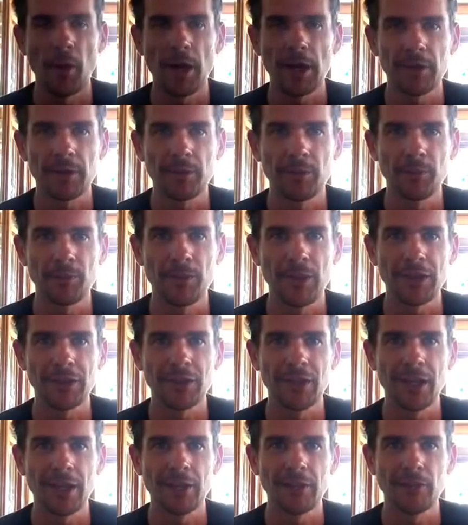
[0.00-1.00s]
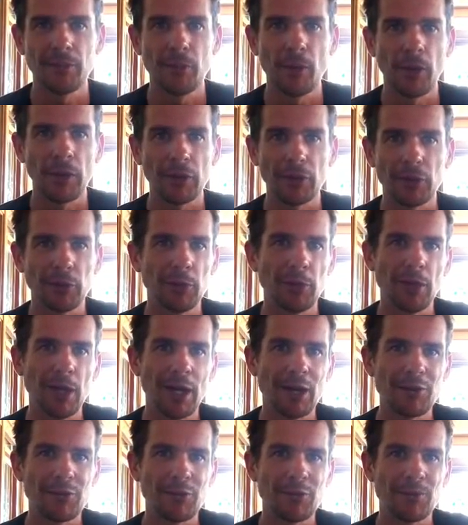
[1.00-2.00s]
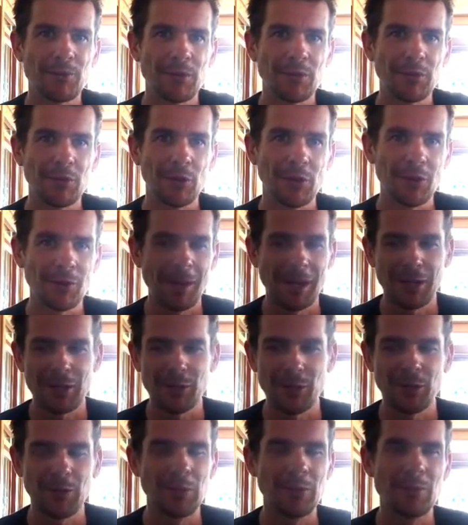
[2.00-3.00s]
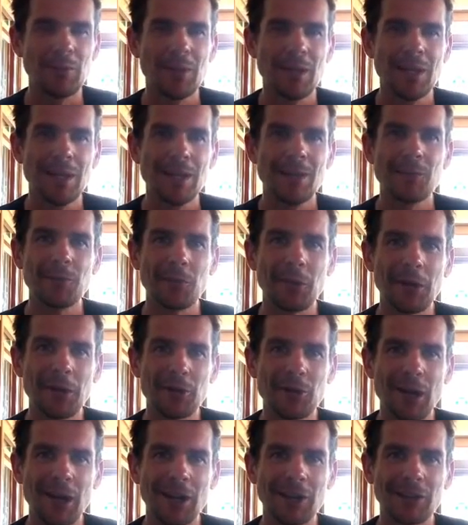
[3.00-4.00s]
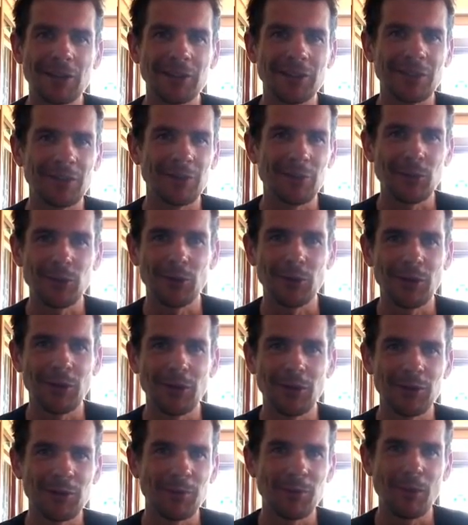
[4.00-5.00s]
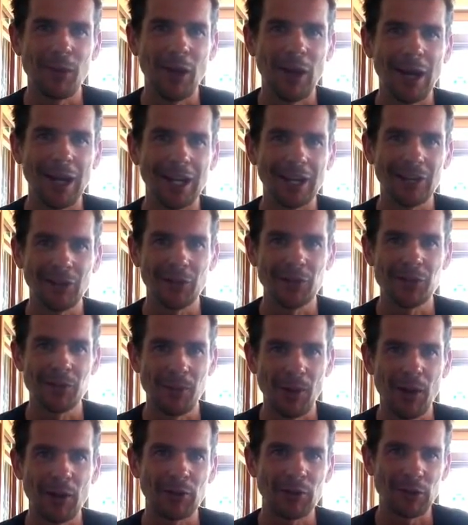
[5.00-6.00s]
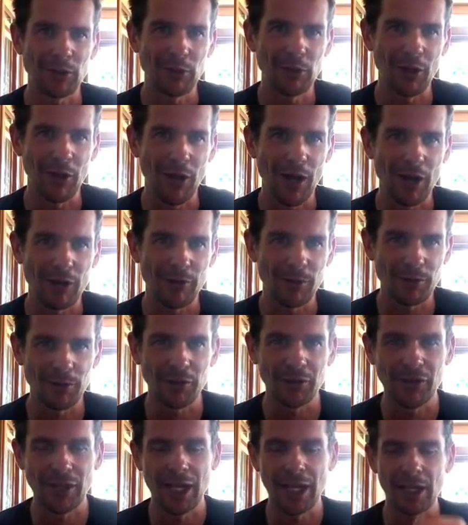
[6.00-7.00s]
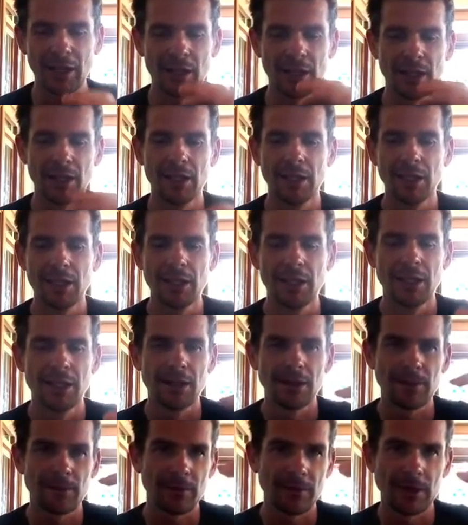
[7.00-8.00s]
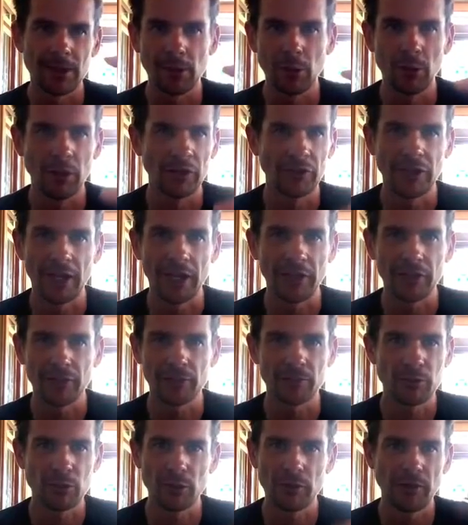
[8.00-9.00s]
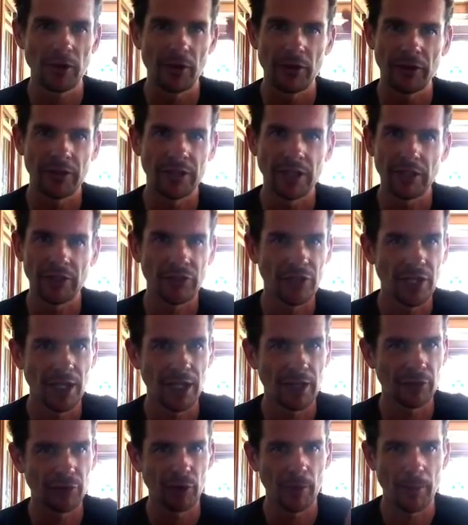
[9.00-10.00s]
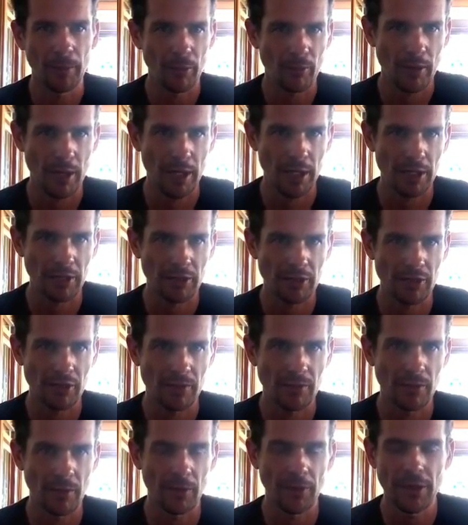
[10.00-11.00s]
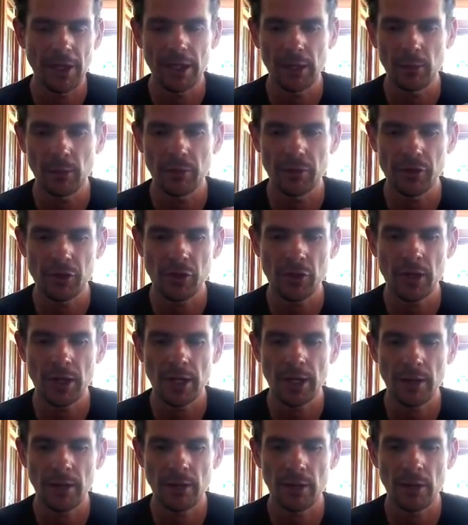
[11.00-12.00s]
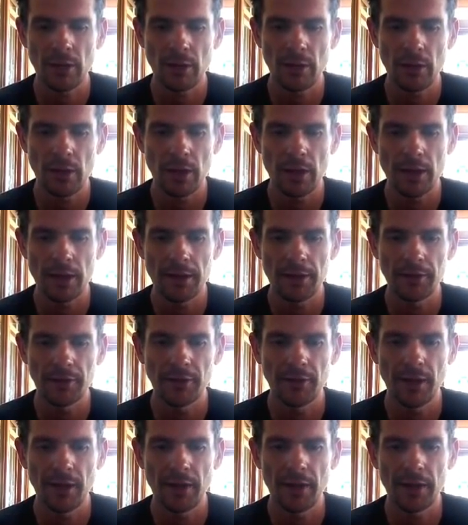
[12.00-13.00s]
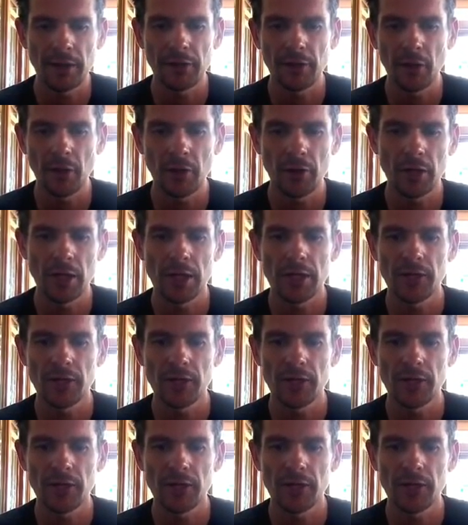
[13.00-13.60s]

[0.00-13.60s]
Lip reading: bikes, these days, bikes are good enough. It's not going to make you win a race if you're on a different bike, as long as your bike's good enough. I'm just saying that all the tests prove that the TCR is top of the range. The thing with Giant is that they don't